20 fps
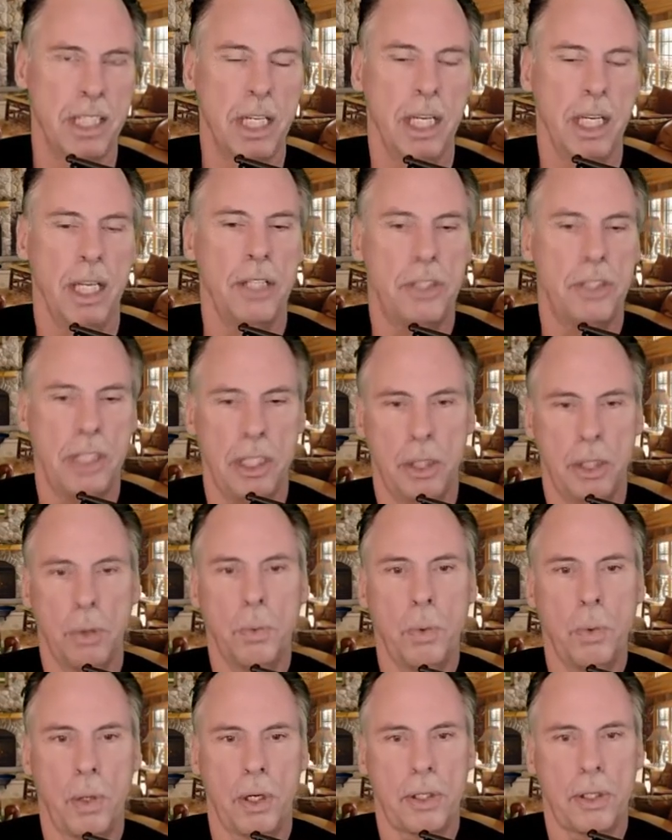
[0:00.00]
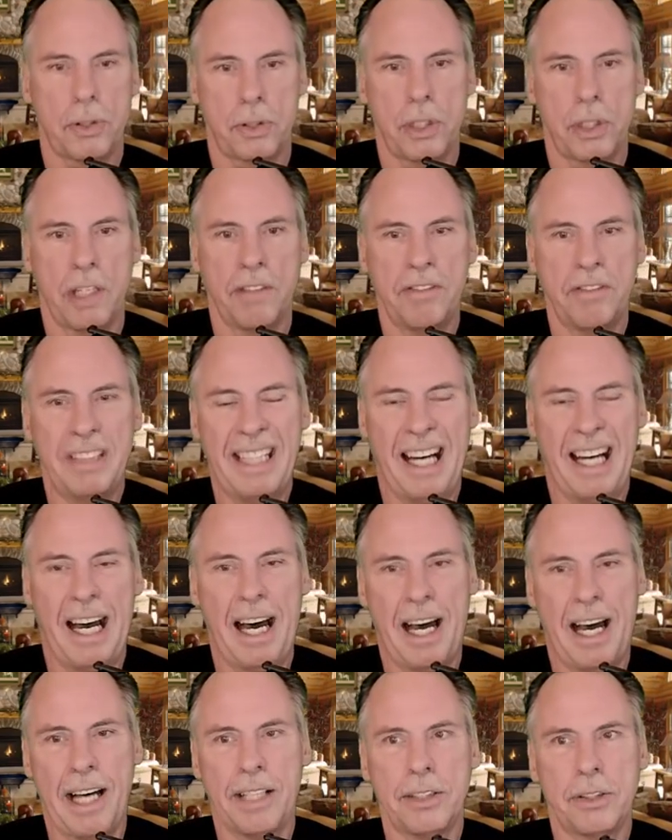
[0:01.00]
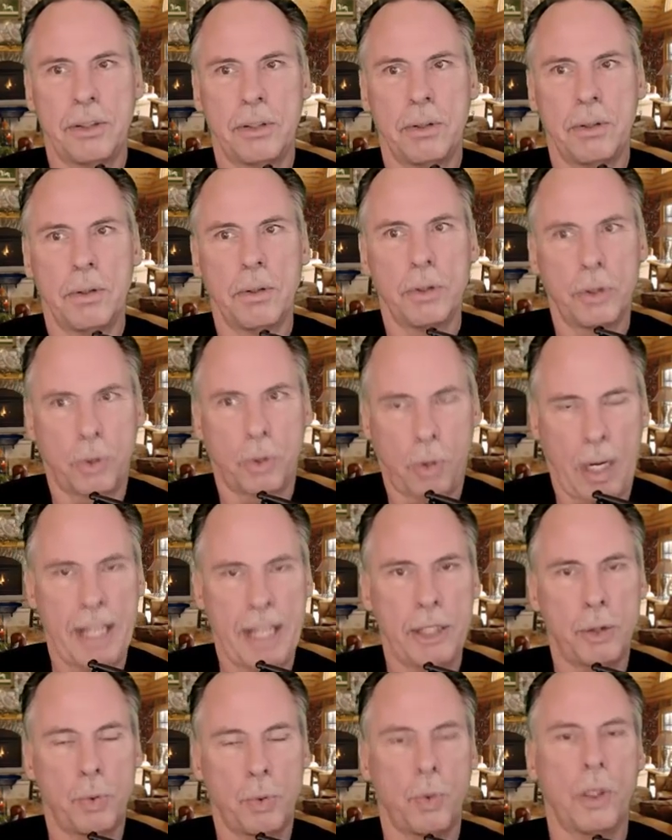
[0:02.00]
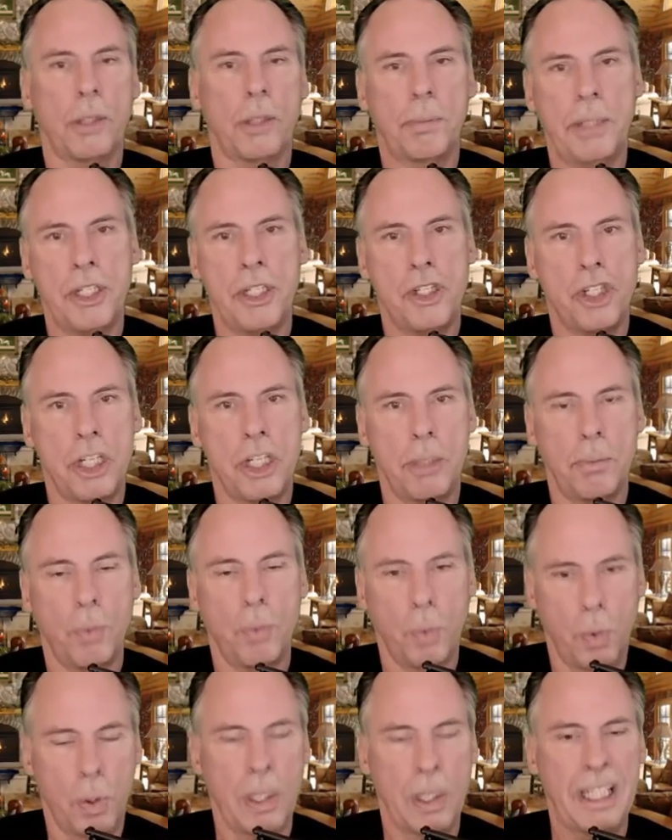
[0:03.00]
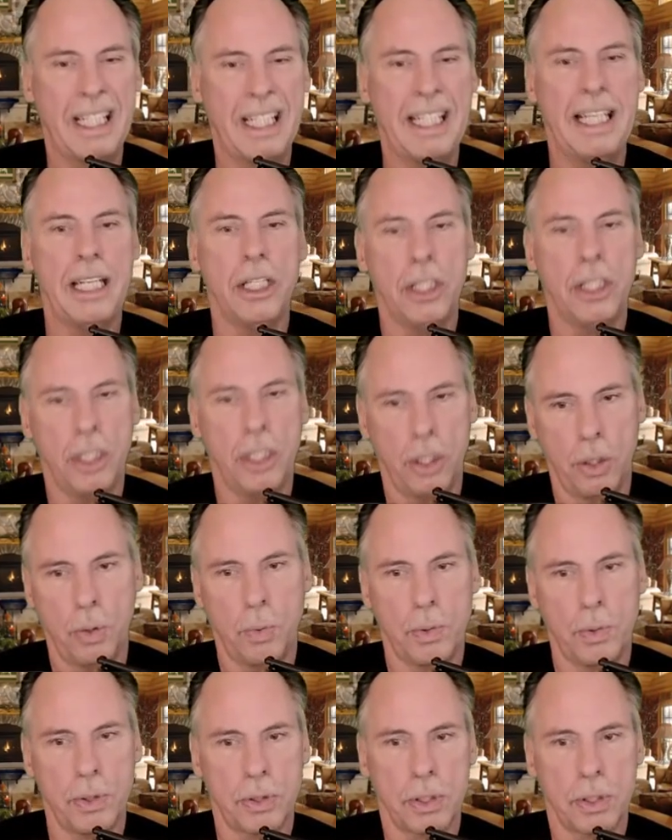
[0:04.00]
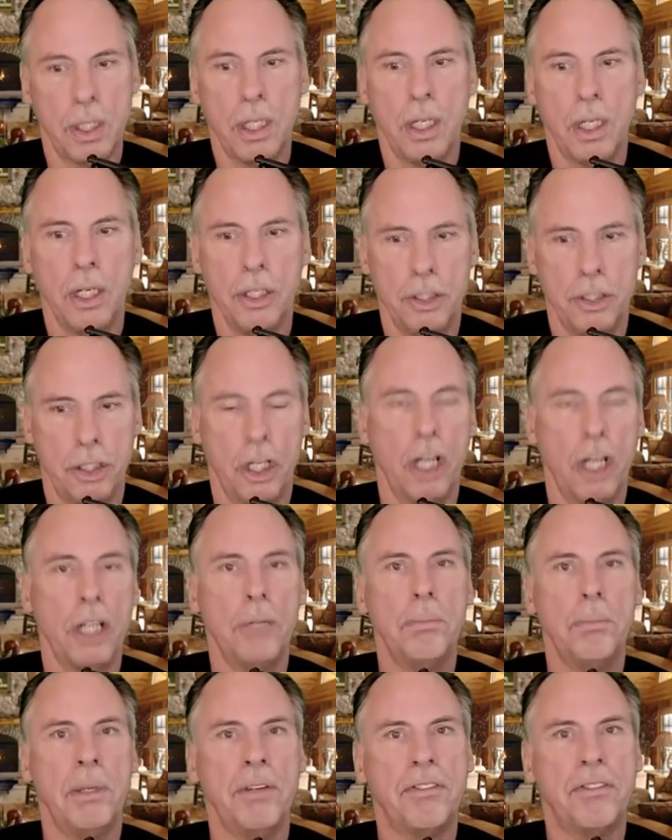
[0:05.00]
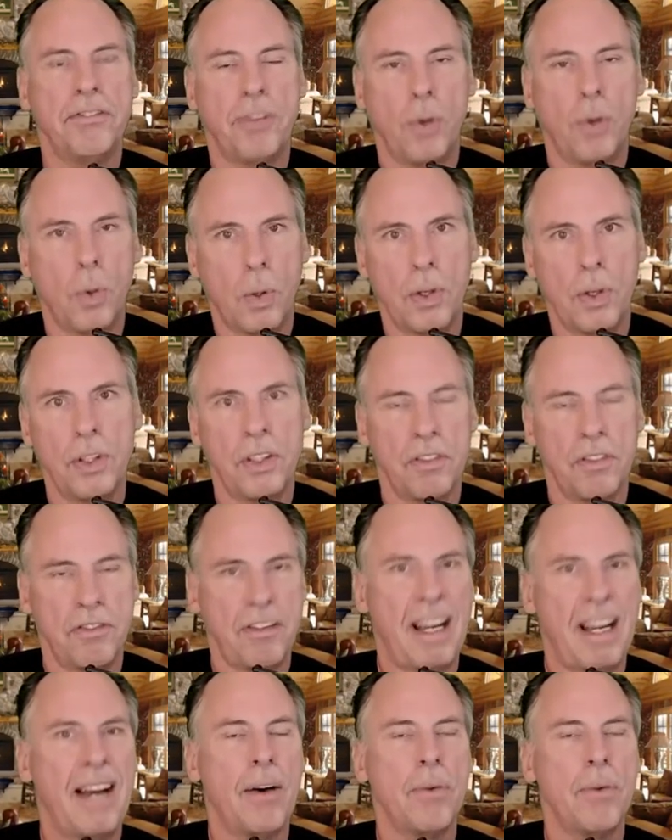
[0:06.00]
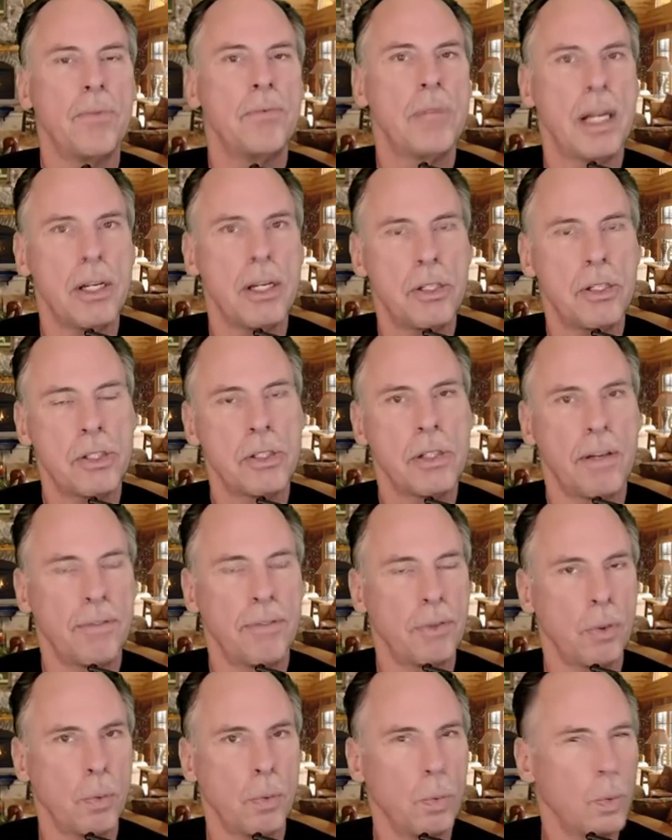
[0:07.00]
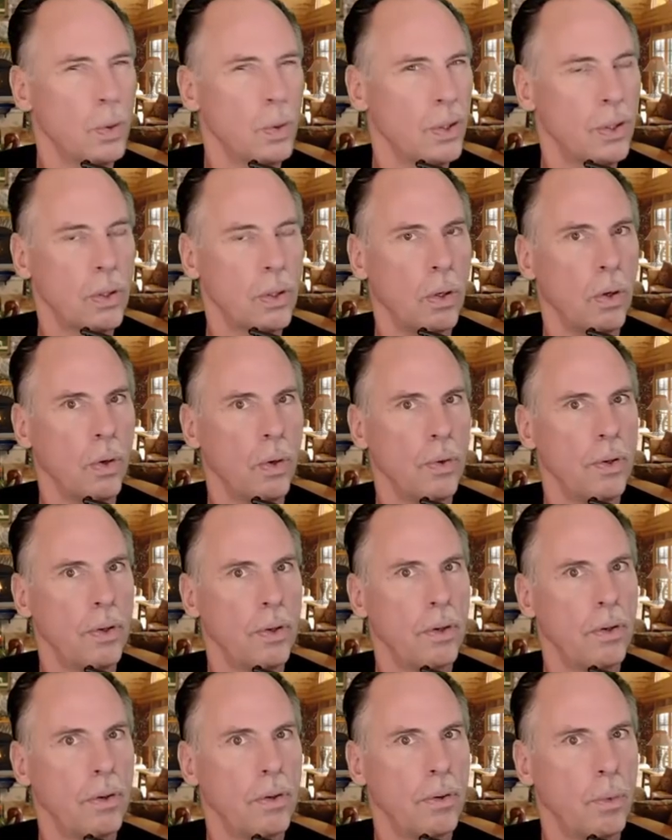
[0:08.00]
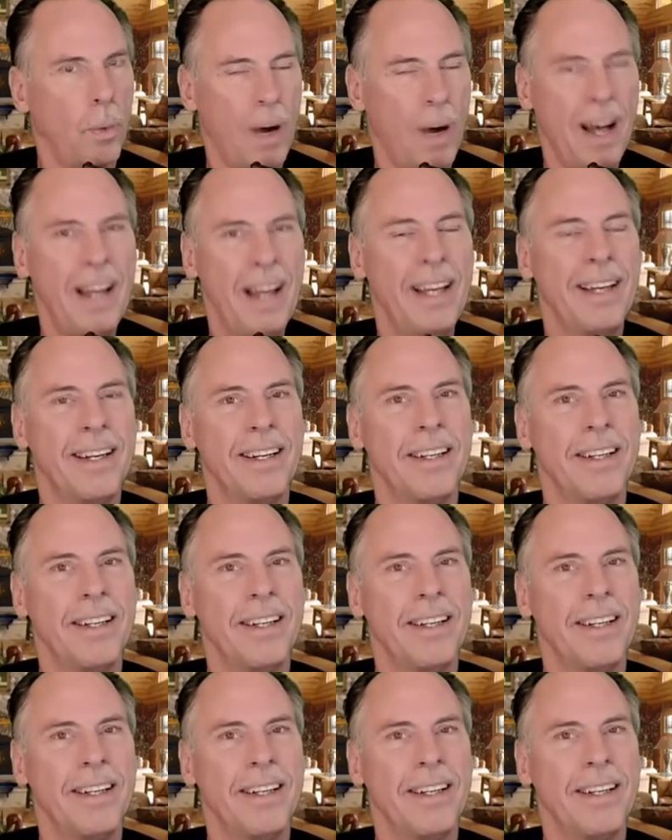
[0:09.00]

You see, the works of God, Christ's workmanship working in you, was done before the foundation of the world. Why?